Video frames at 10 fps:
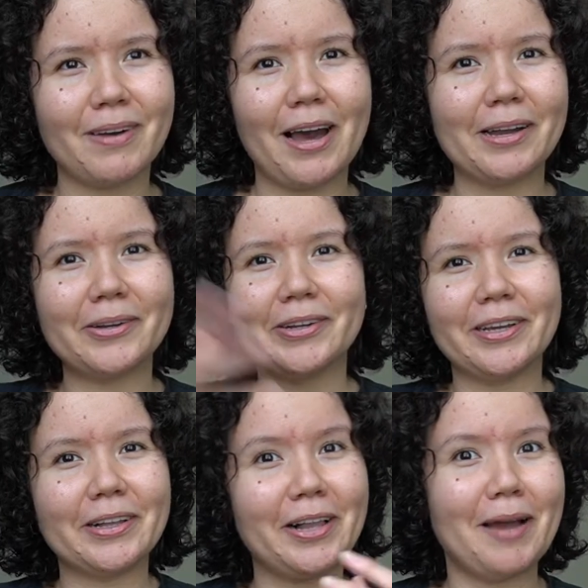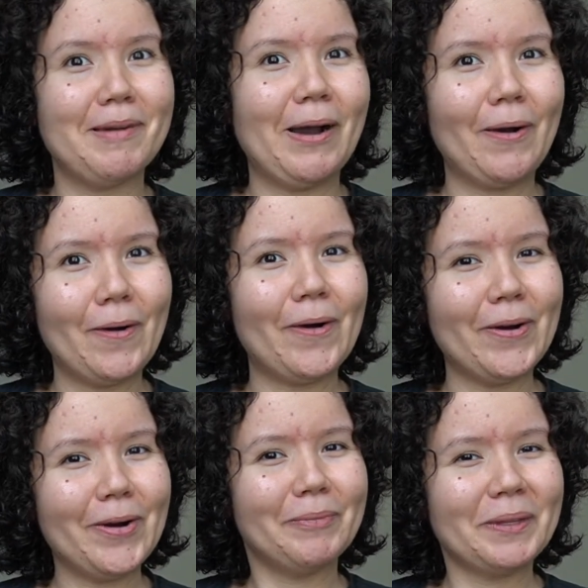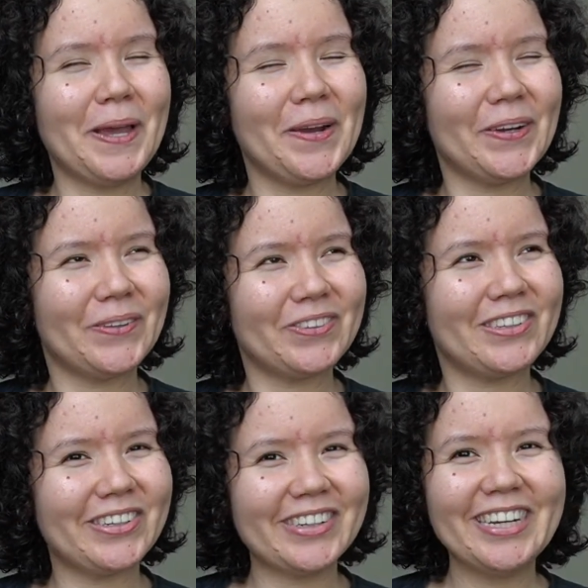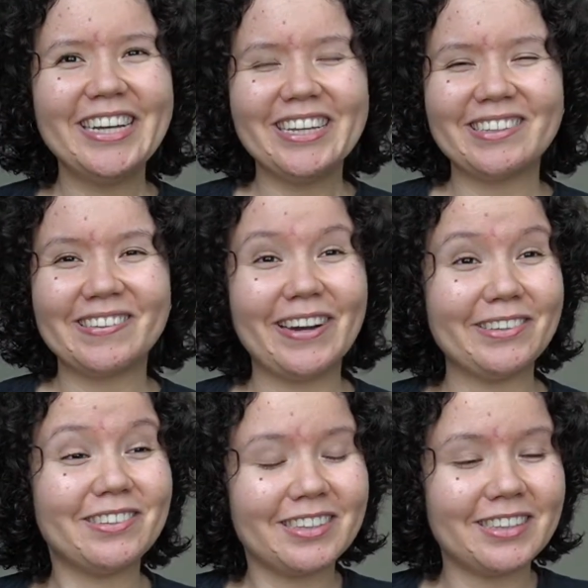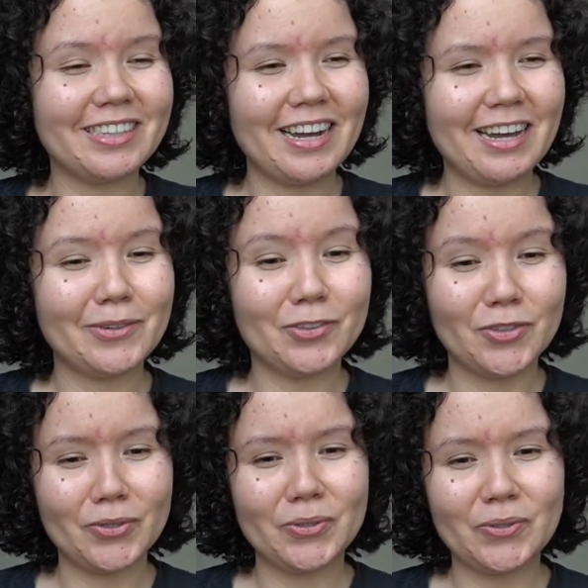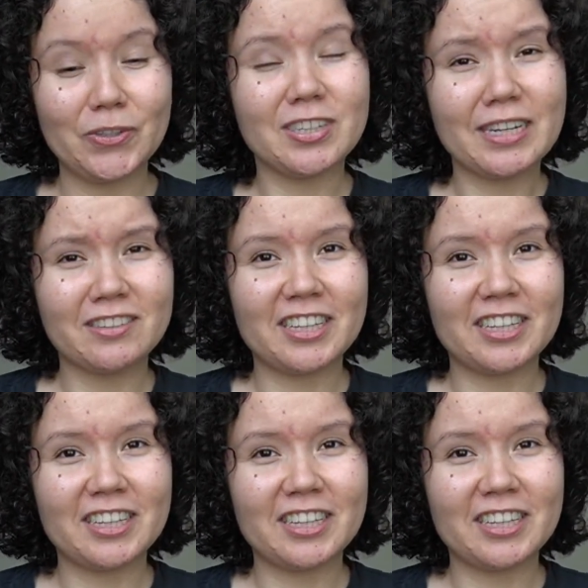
I couldn't climb at all off the aerial silk. So I just did that. It was so new. It was kind of